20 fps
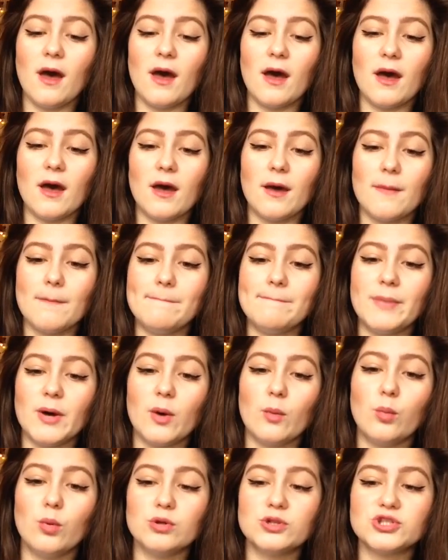Uh,
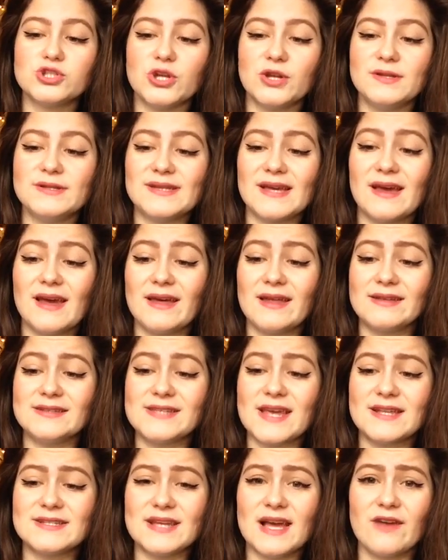but Waterstone uh,
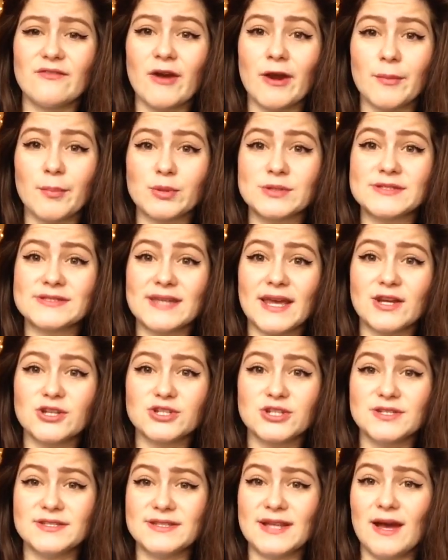tend to have Harry
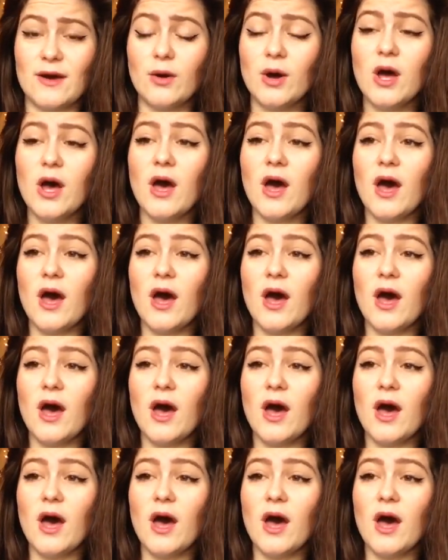sections now